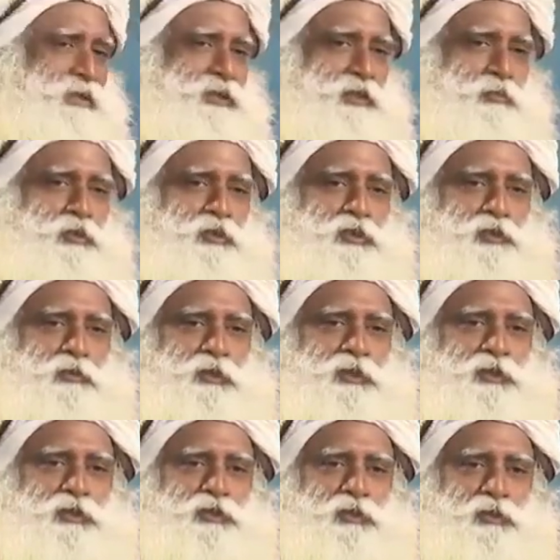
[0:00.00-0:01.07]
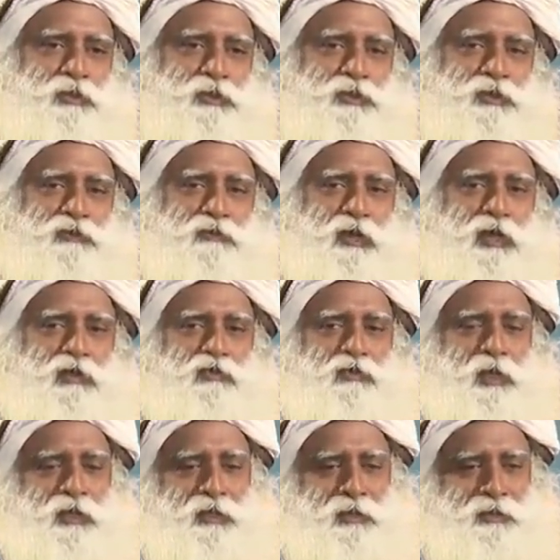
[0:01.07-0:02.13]
is supposed to be the source of
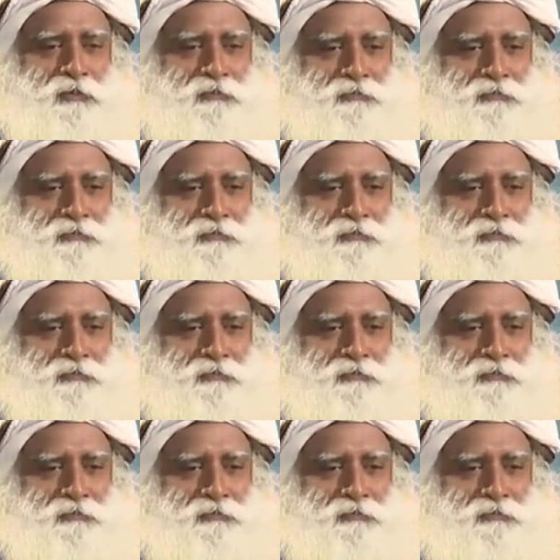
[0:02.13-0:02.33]
Ayurveda,